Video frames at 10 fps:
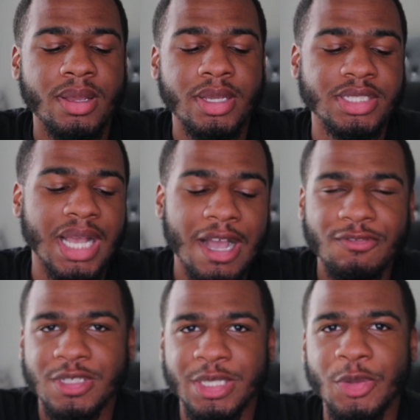it's
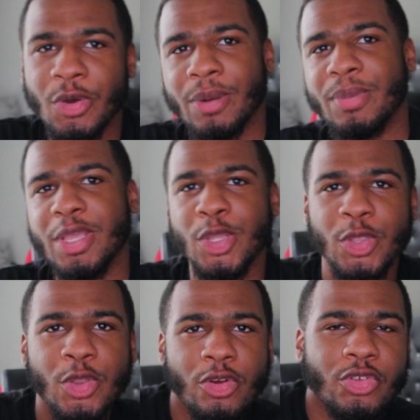obviously going to be
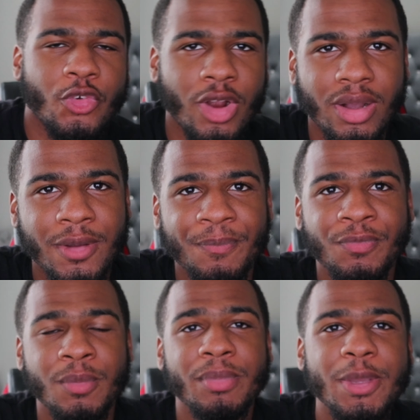your truck.
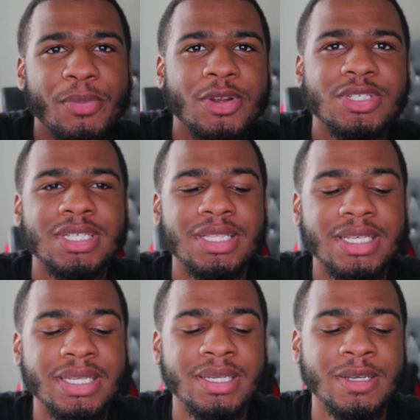Me
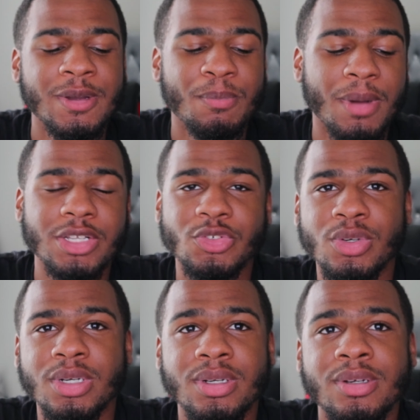personally, my
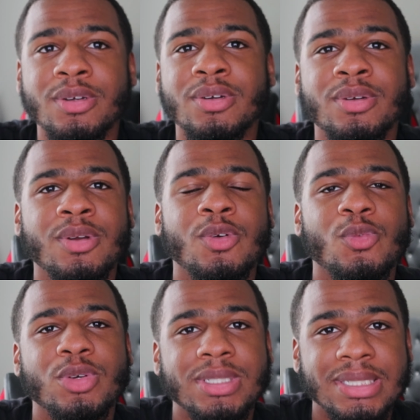truck
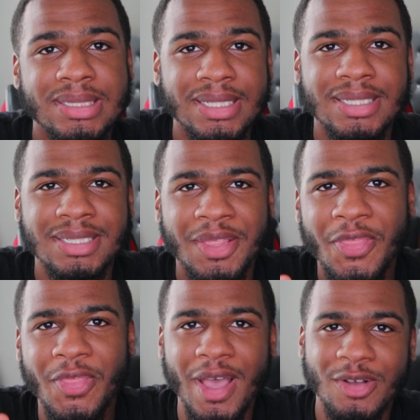was
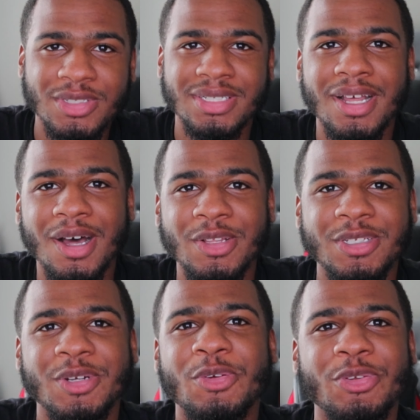
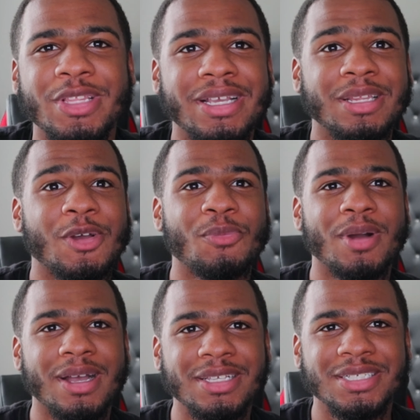$6,000. I know you're thinking like, oh
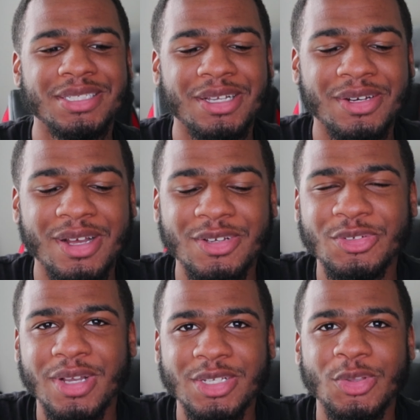my god, $6,000,
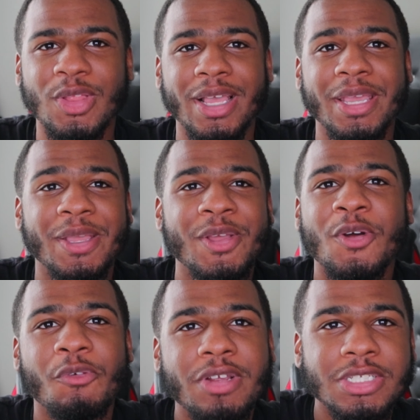you got so lucky.
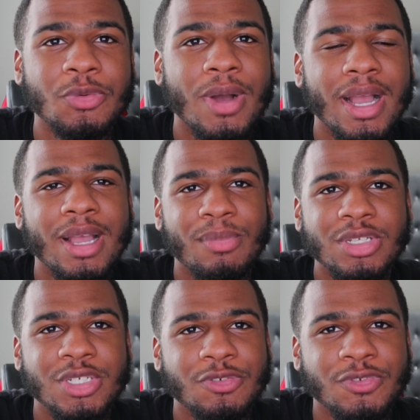The reason why I got my
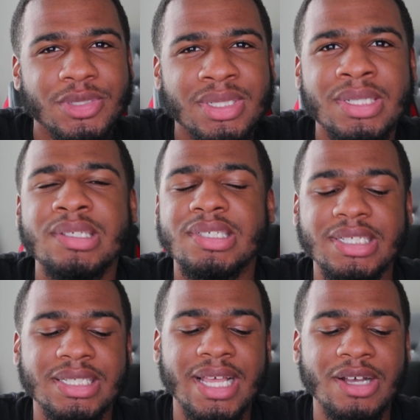truck for
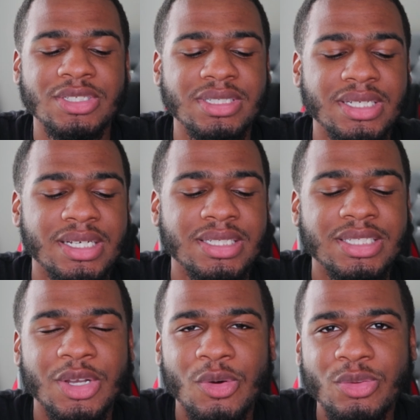$6,000 is because
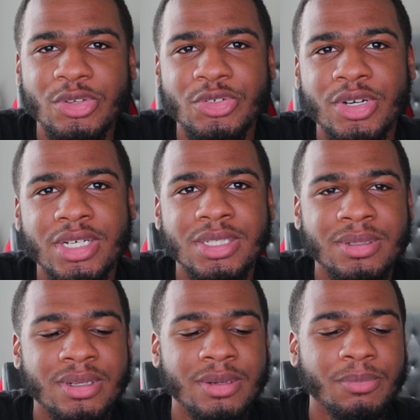it's an older truck,
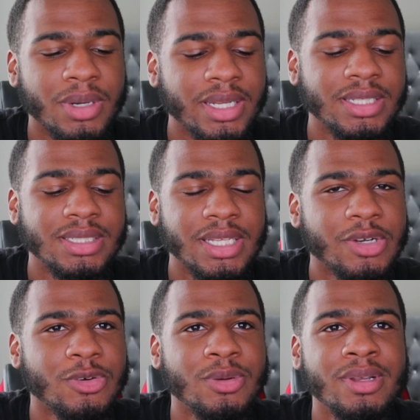but it's
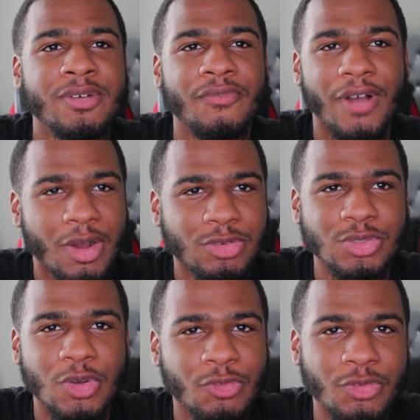still value
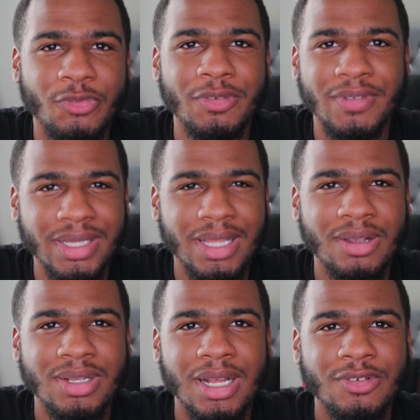was over
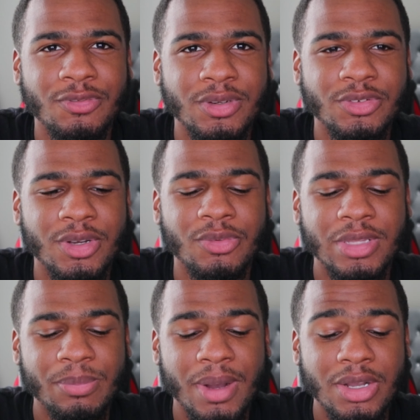$15,000 for the truck
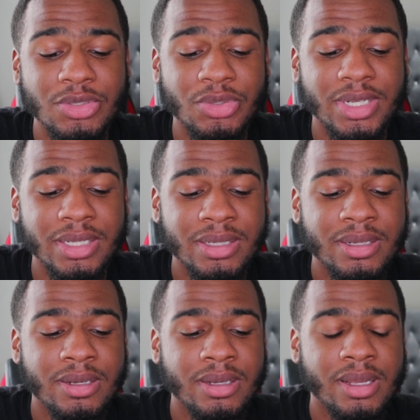with the miles on it,
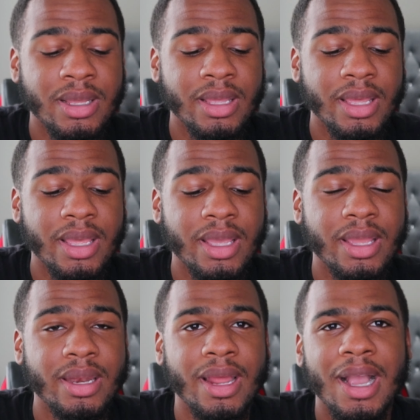
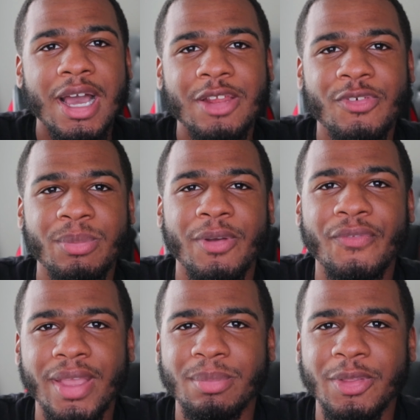and I got it from a
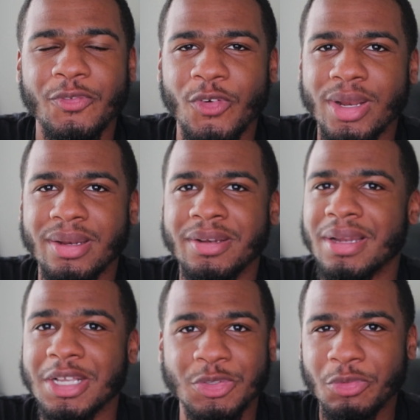family friend.
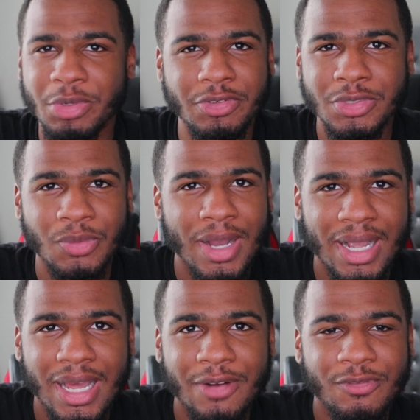That's the only reason why
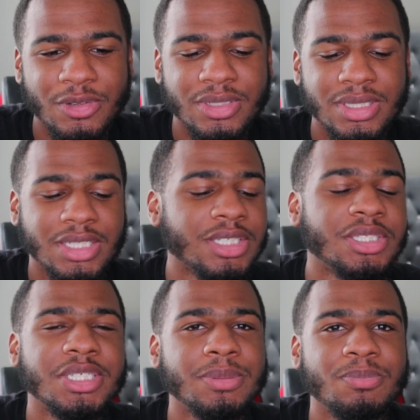I got it for such a
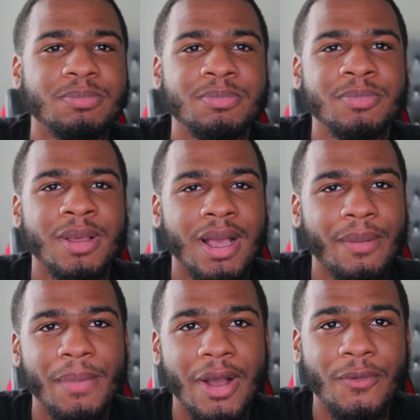cheap
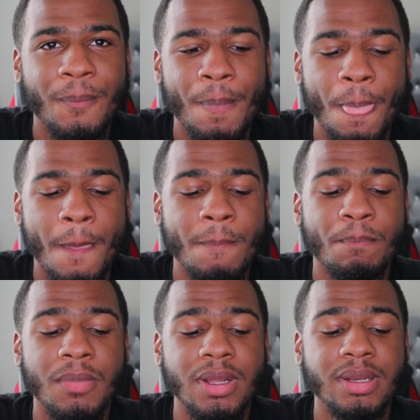amount.
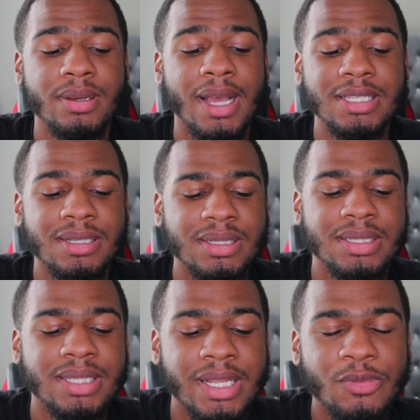But 9 times out
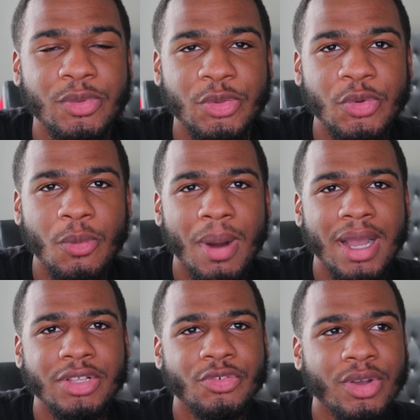of 10, when you go
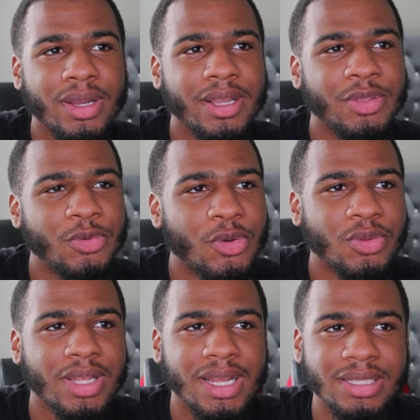buy a truck and you're going to
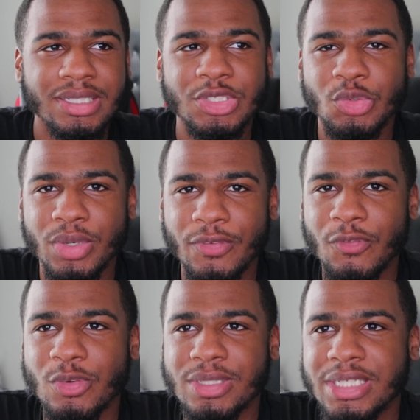look at these
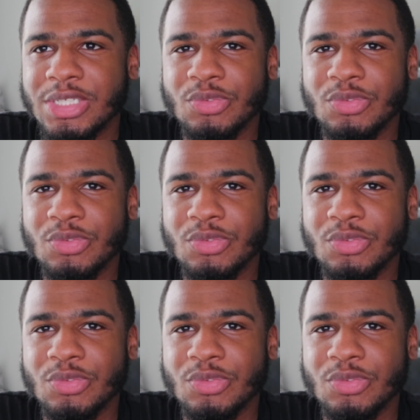2014,